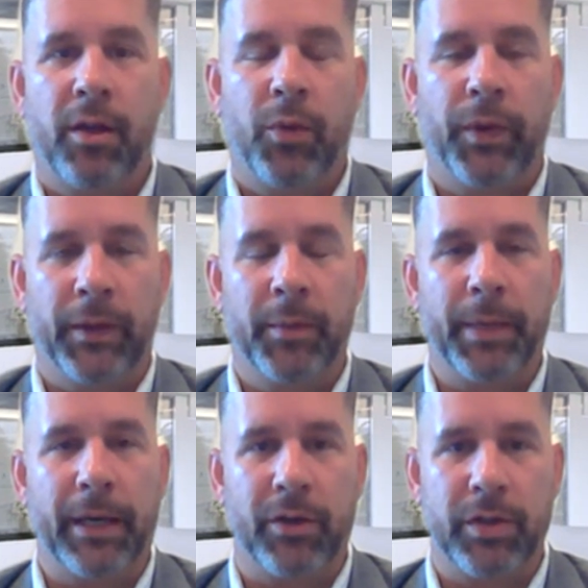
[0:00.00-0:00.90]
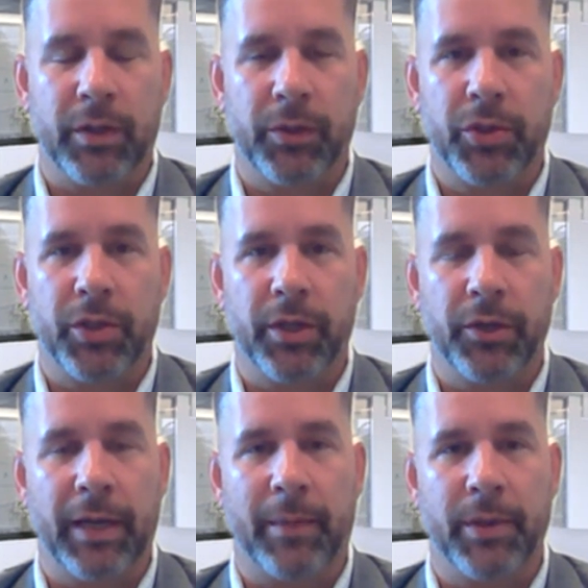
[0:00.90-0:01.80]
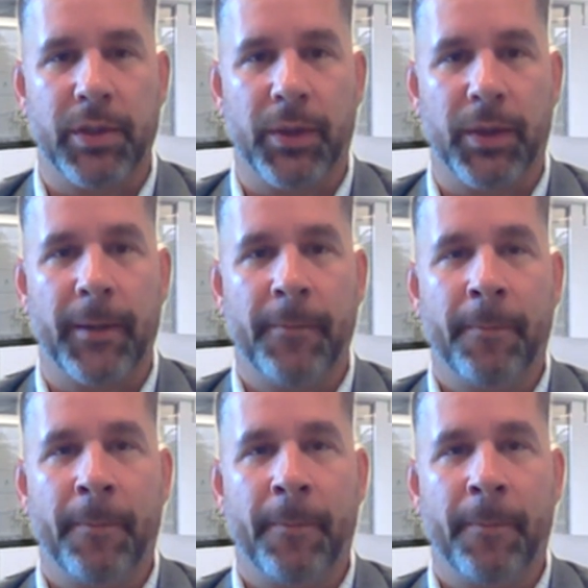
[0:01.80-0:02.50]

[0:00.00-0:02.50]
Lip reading: with an Inpeco solution in your laboratory.